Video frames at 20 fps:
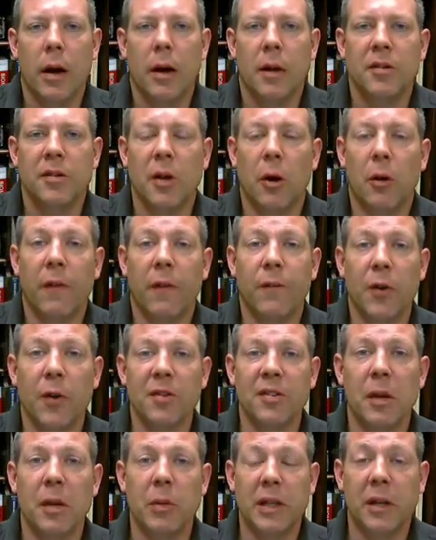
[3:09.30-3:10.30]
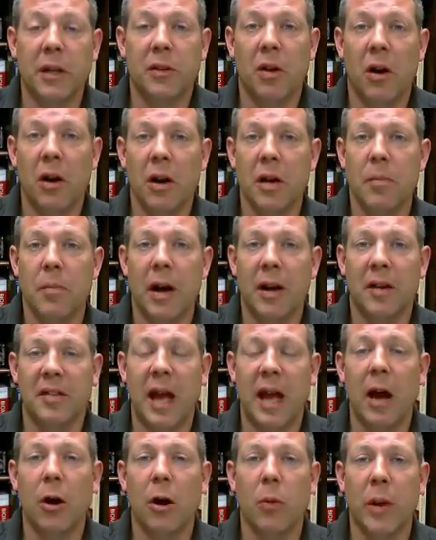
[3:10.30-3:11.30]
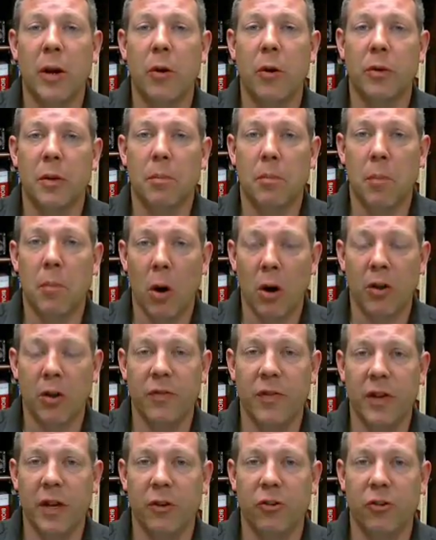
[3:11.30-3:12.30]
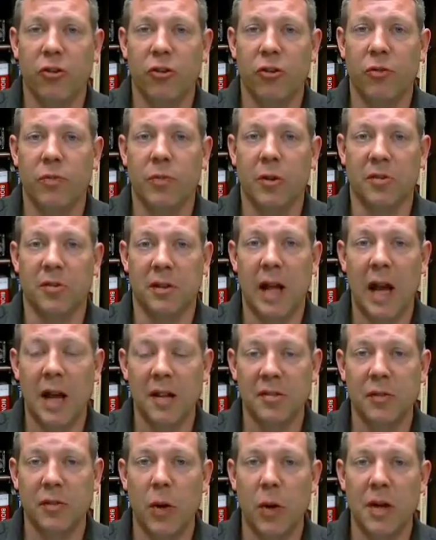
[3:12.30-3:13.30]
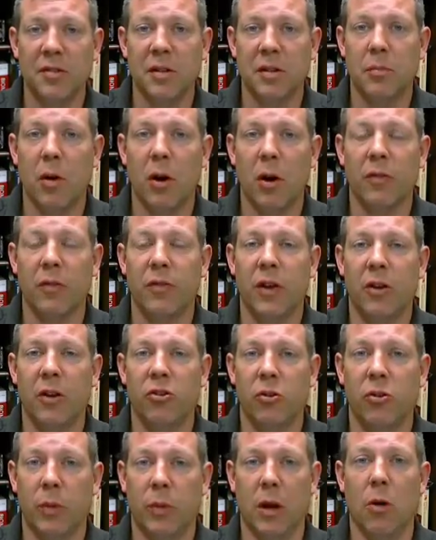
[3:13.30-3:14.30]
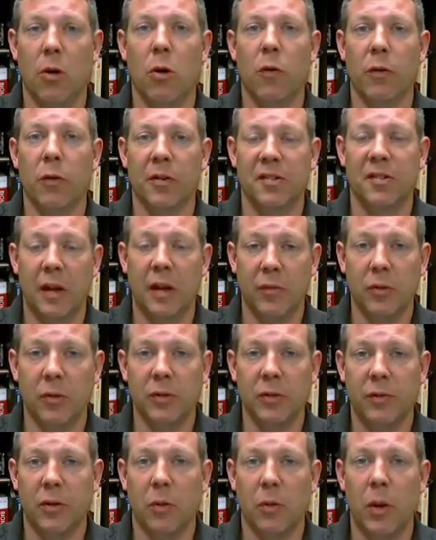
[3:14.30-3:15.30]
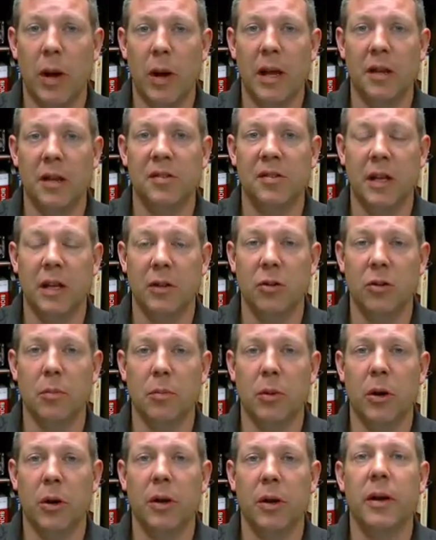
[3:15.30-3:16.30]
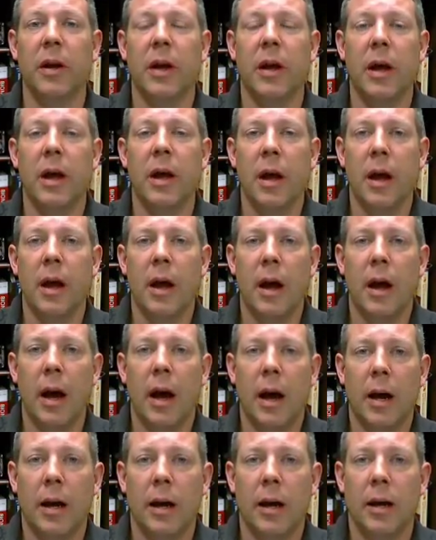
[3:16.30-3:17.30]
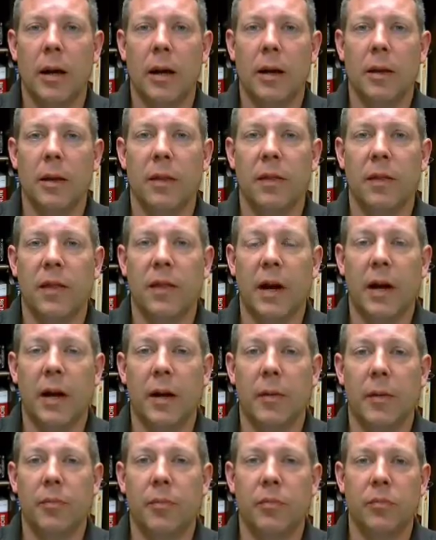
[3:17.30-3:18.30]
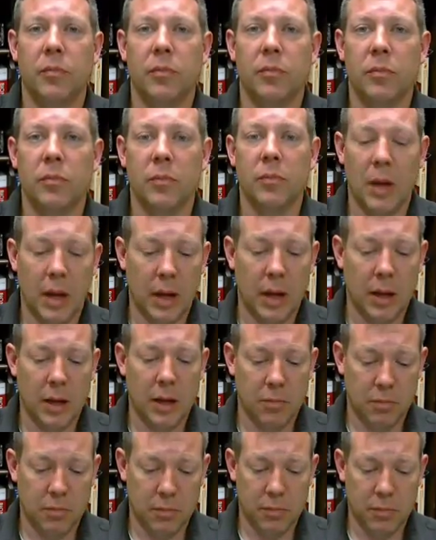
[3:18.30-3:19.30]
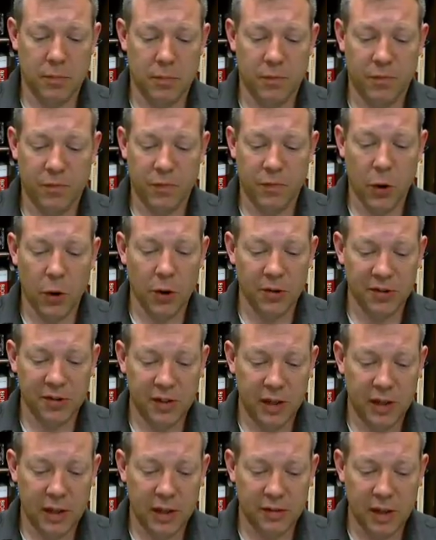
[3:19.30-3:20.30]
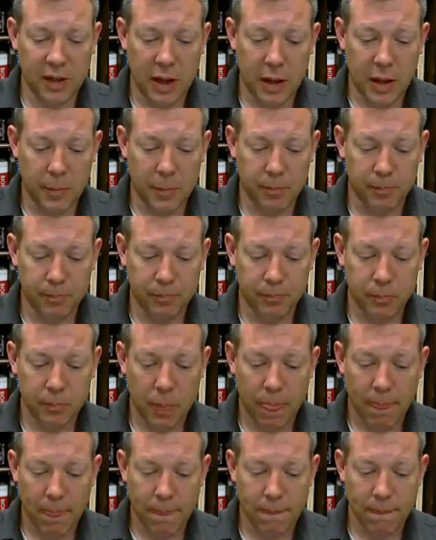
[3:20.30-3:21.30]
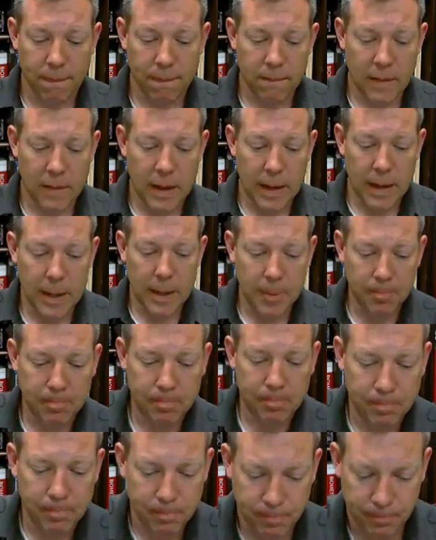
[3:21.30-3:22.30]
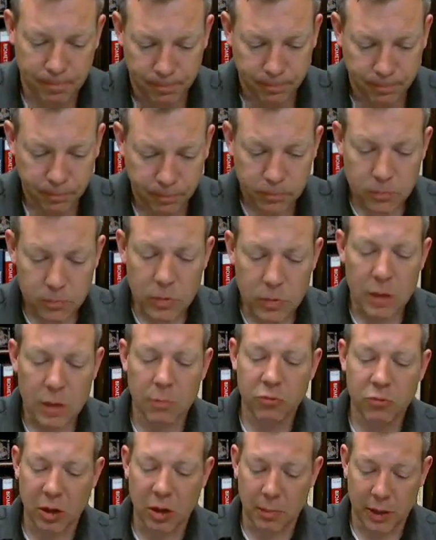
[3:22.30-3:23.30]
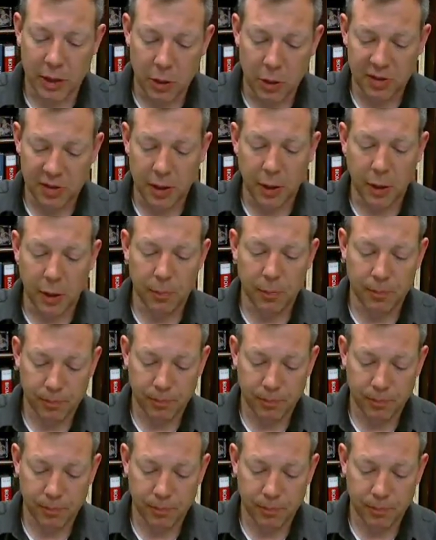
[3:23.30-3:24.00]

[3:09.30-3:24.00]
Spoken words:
So the first thing we need to talk about is how are we going to mark fish. And there's lots of ways to mark fish, and we go over several different ways in your book. The first is, check the notes here.